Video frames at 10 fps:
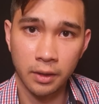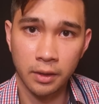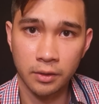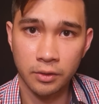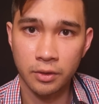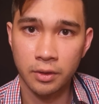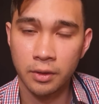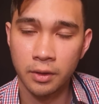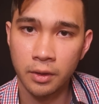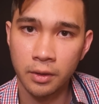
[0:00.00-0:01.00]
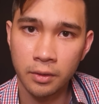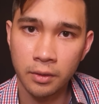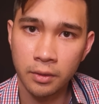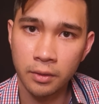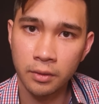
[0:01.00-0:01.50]
And
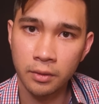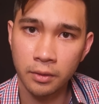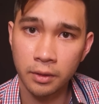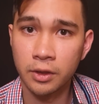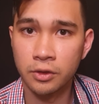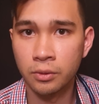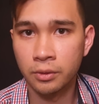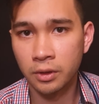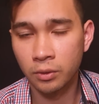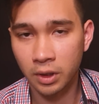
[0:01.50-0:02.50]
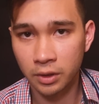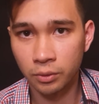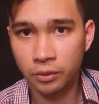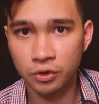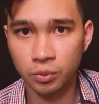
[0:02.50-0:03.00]
that is looking quite
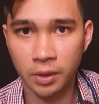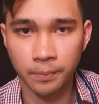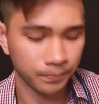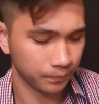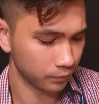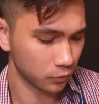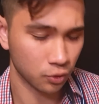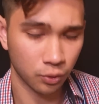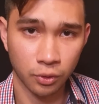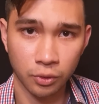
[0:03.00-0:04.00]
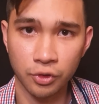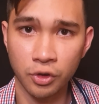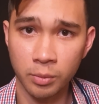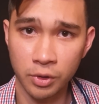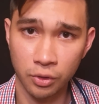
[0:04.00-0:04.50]
good as well. So your
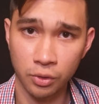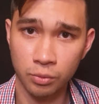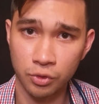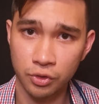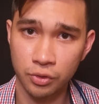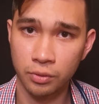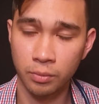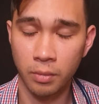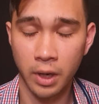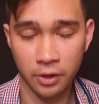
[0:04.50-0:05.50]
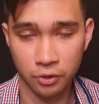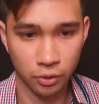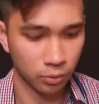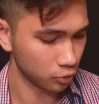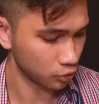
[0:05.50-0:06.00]
dermatomes,
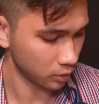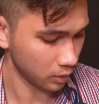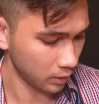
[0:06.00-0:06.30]
myotomes.